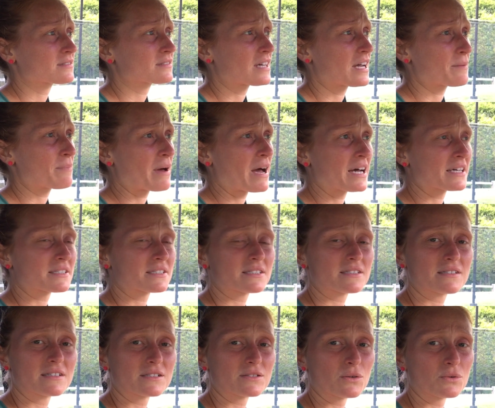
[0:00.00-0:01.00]
I passed
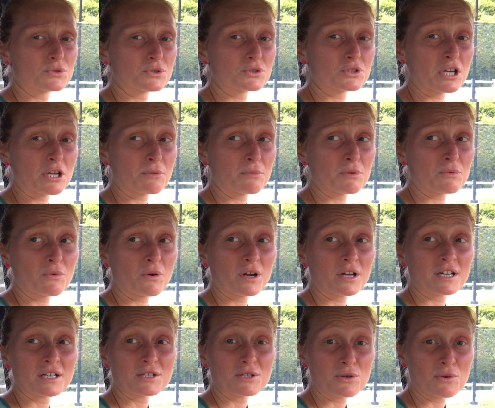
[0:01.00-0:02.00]
this older gentleman
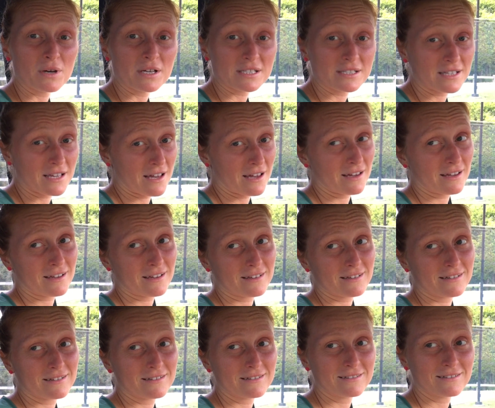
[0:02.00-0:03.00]
wearing a USA
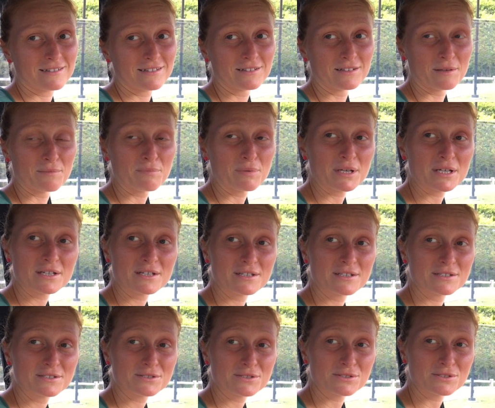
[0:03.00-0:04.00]
Olympic
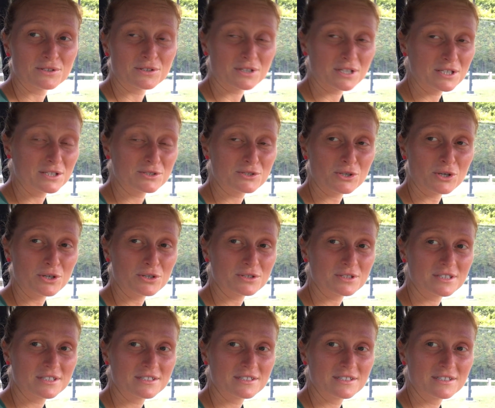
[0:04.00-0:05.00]
looking
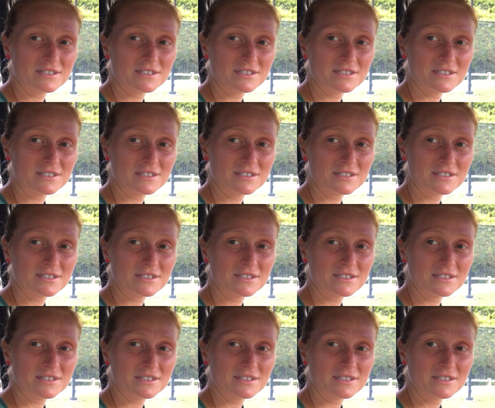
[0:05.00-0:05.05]
shirt.